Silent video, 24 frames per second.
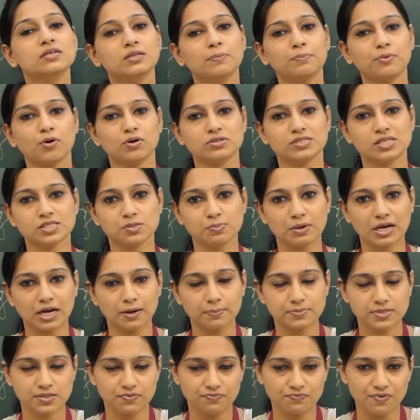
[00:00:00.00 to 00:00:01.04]
the process
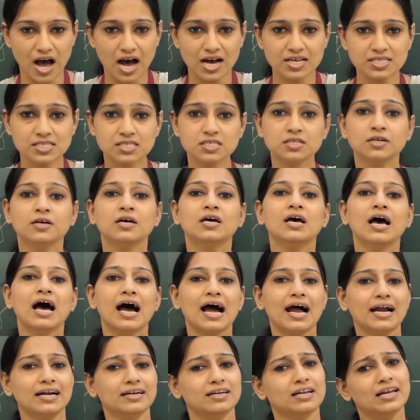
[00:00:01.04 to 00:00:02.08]
becomes fast
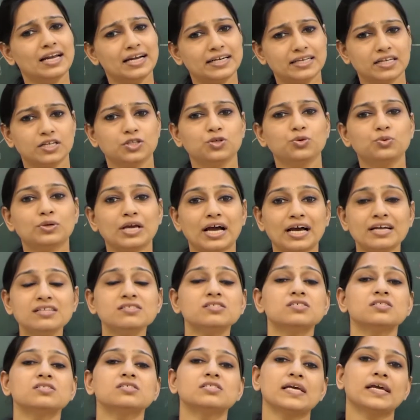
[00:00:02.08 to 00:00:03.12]
and later you can
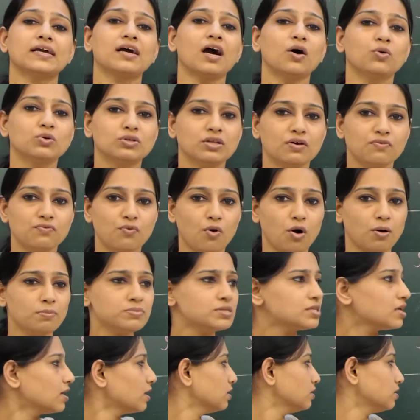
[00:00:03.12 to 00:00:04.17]
just take out the
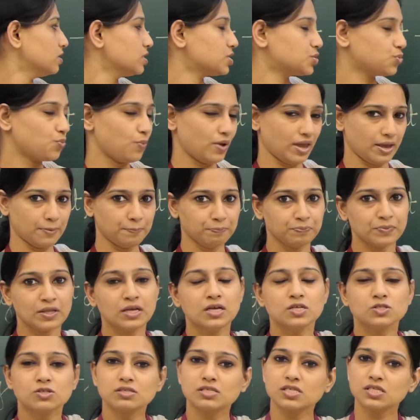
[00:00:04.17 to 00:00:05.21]
worms in this way.
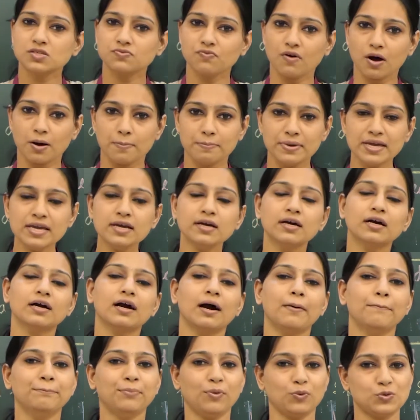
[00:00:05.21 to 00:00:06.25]
So this is
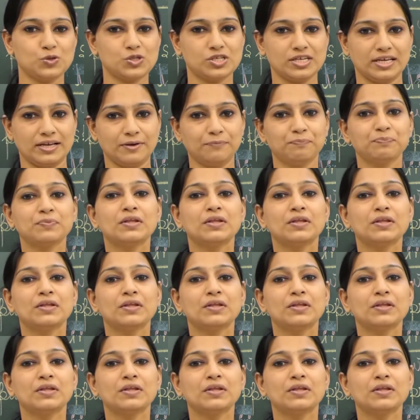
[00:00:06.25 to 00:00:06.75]
vermicomposting.